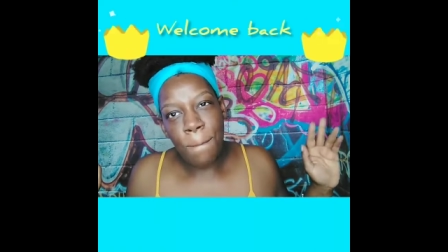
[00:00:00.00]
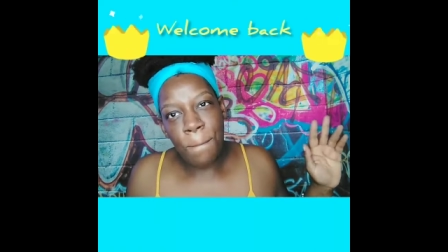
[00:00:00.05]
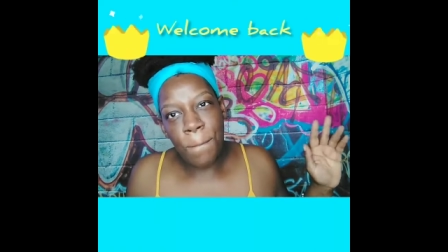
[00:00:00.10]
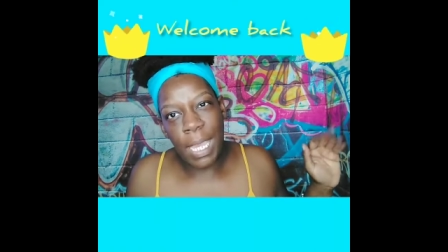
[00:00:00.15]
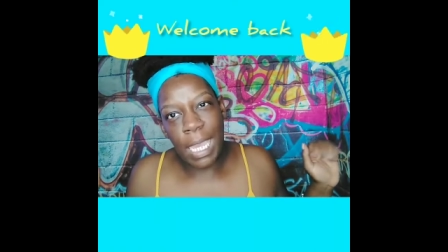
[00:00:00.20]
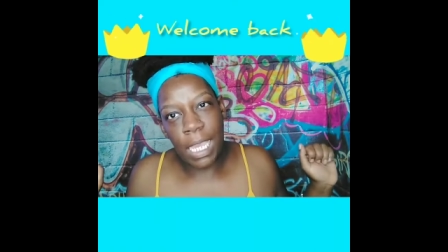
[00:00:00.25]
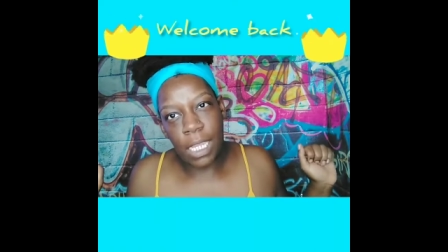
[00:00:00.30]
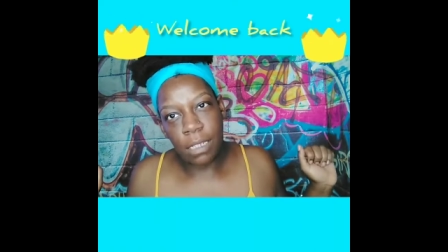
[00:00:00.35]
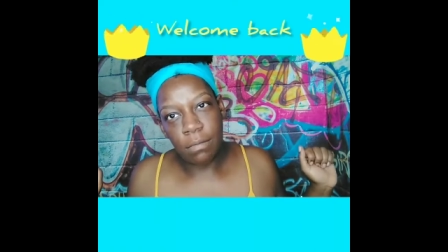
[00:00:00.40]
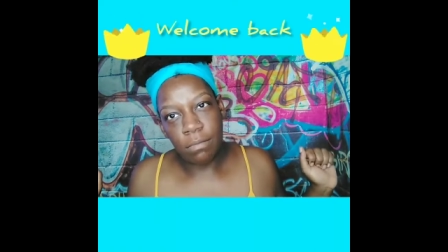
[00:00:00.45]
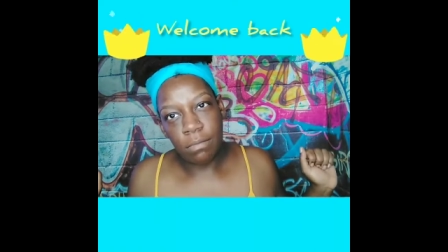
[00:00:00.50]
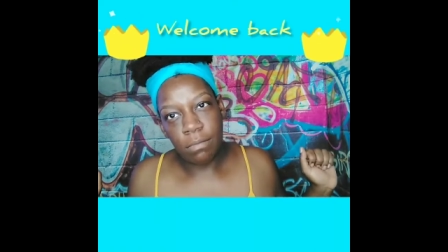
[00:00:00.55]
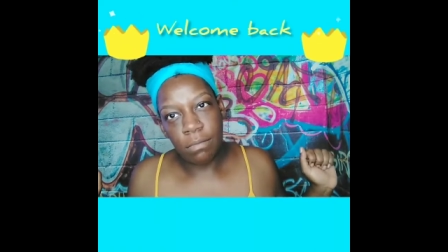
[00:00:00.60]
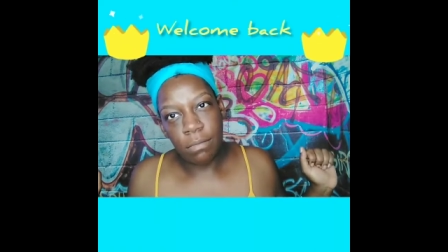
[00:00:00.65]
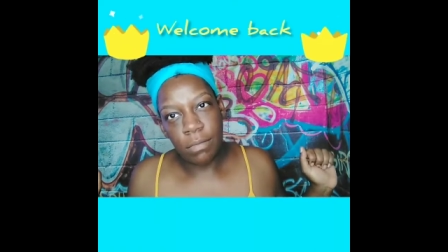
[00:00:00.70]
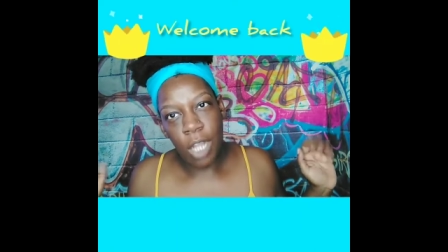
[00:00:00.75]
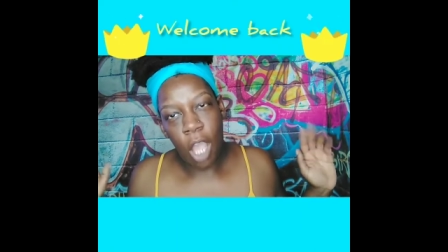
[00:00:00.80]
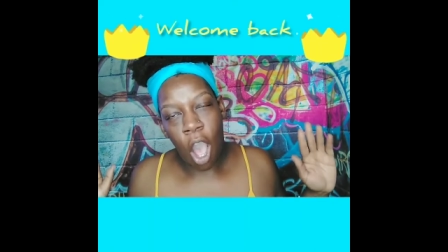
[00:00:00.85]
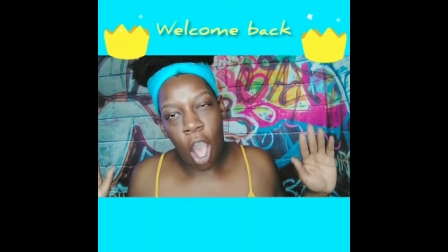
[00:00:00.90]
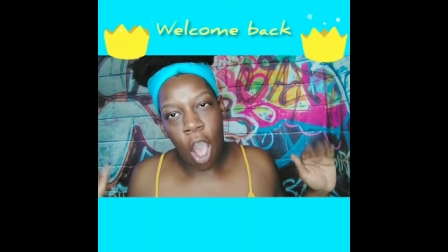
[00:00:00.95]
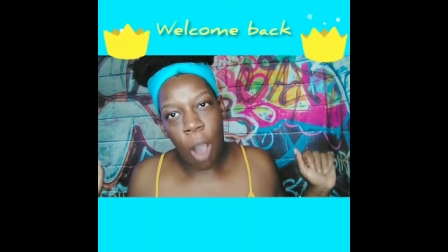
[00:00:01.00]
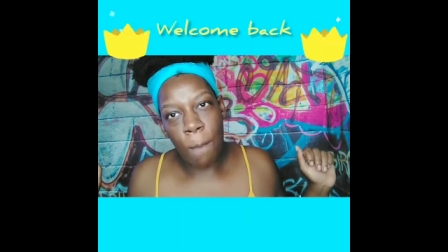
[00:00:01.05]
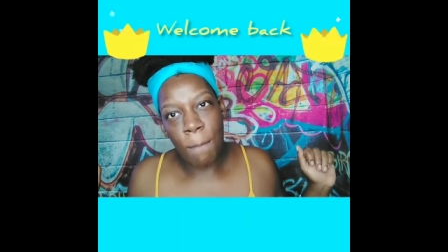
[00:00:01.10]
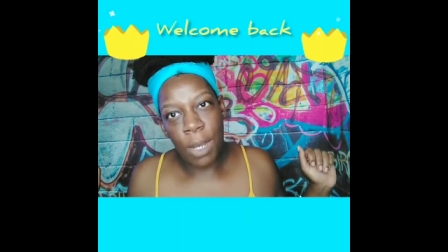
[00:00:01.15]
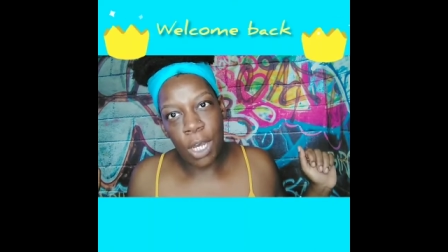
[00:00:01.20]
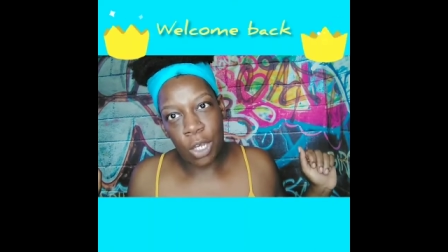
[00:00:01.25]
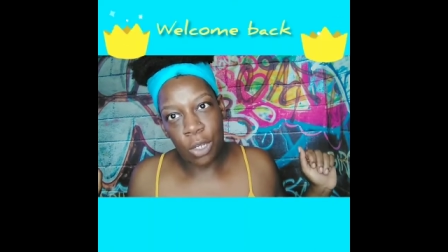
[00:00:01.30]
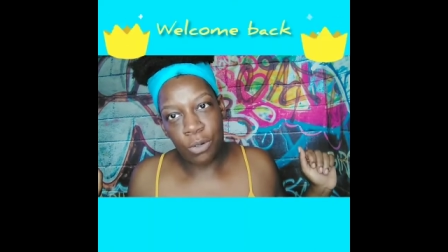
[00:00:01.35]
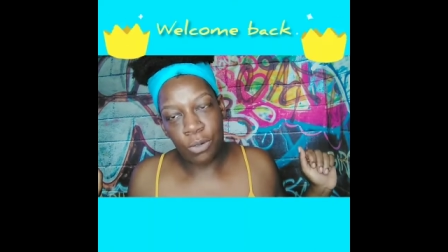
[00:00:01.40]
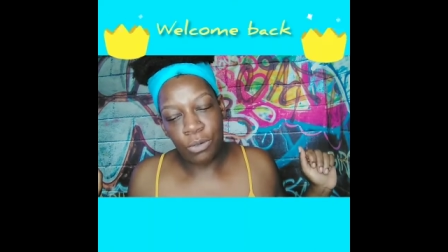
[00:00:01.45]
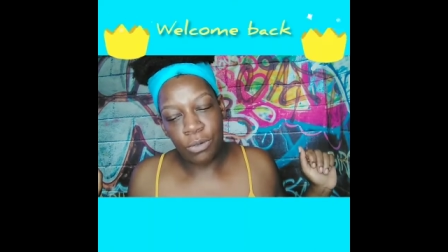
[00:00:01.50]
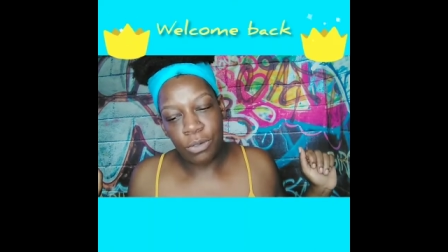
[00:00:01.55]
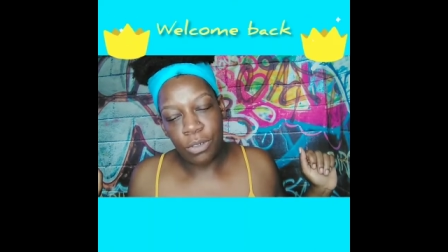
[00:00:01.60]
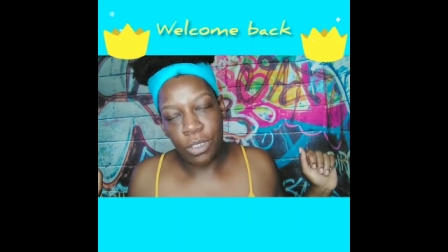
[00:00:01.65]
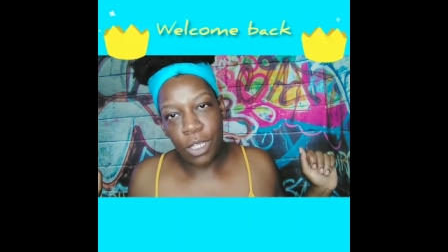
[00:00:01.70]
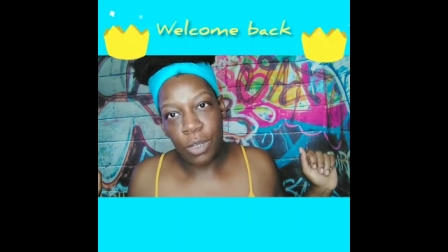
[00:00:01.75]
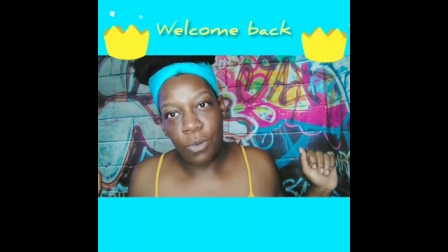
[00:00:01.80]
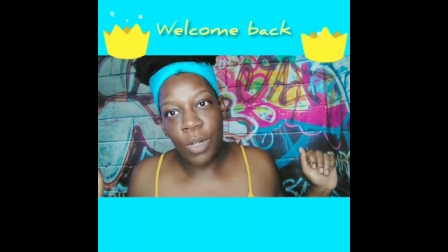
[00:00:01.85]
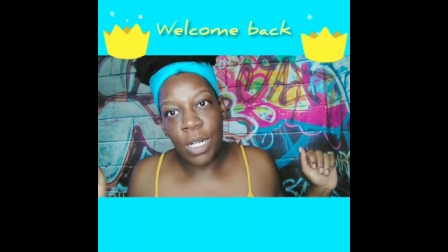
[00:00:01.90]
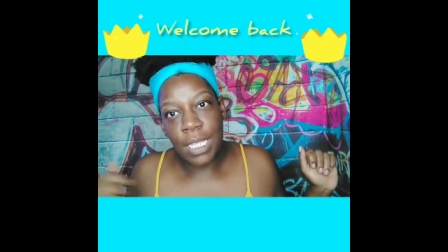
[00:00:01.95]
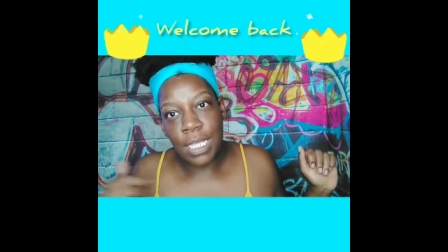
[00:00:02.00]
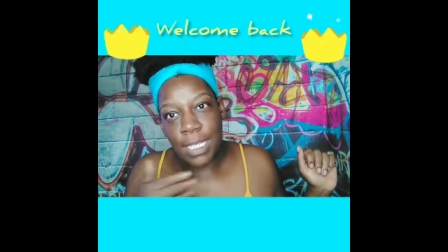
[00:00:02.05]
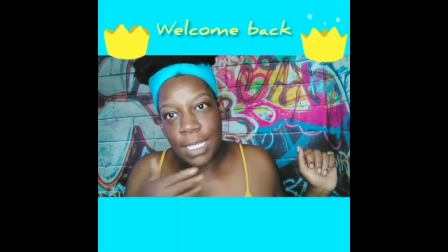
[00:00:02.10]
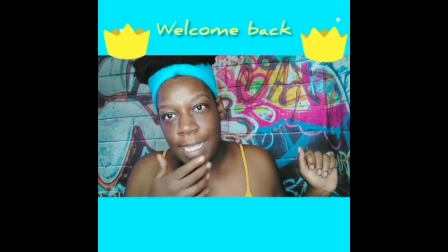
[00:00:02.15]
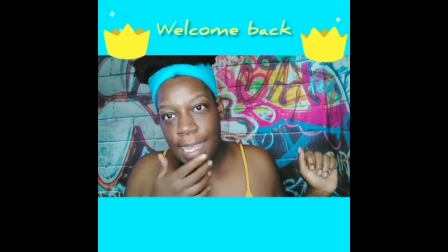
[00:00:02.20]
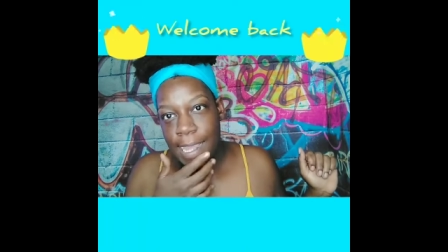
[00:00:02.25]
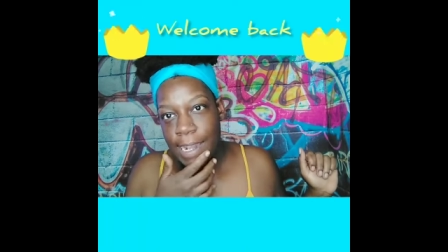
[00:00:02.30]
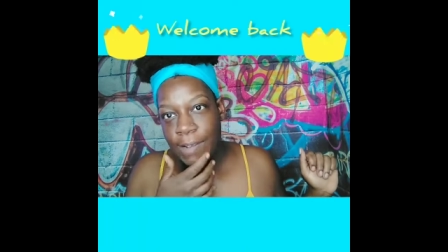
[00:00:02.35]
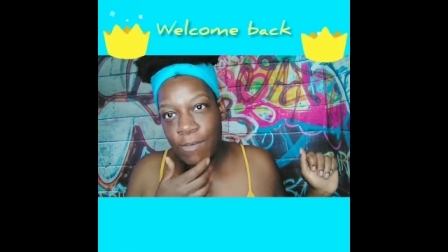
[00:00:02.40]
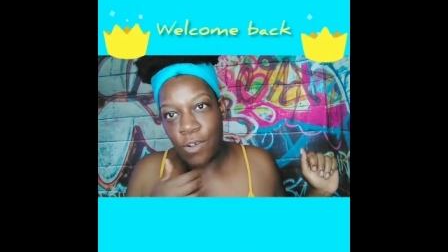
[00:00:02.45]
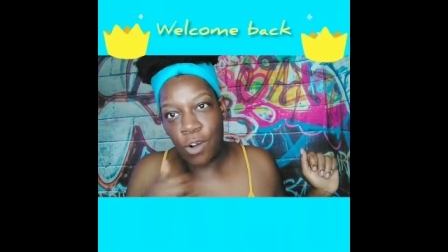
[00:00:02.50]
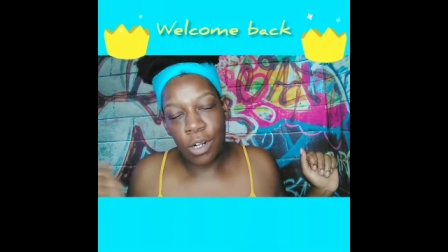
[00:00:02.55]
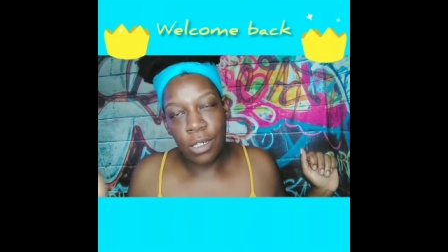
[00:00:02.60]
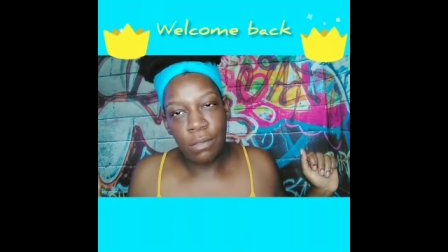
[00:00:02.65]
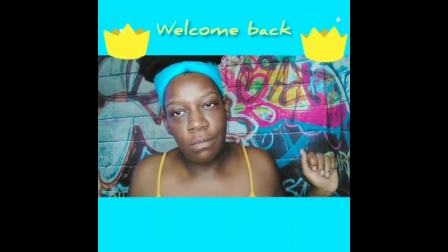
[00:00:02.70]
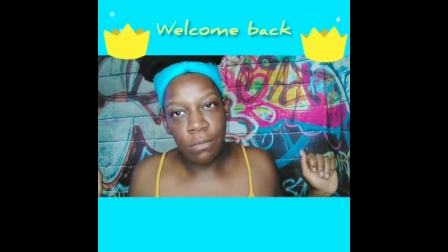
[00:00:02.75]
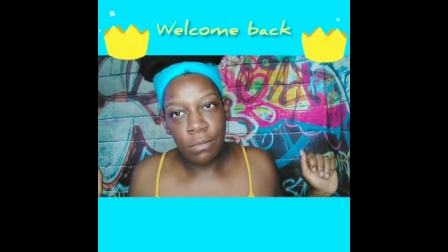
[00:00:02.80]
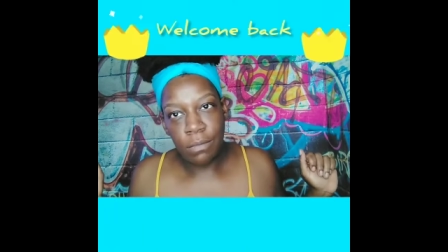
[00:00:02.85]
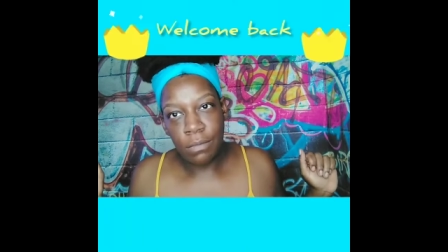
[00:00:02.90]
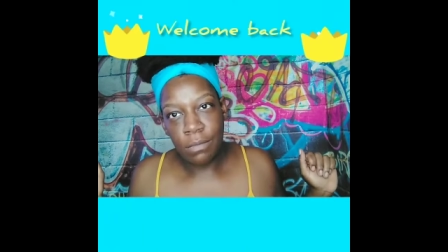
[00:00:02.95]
B. All bold. What does it stand for?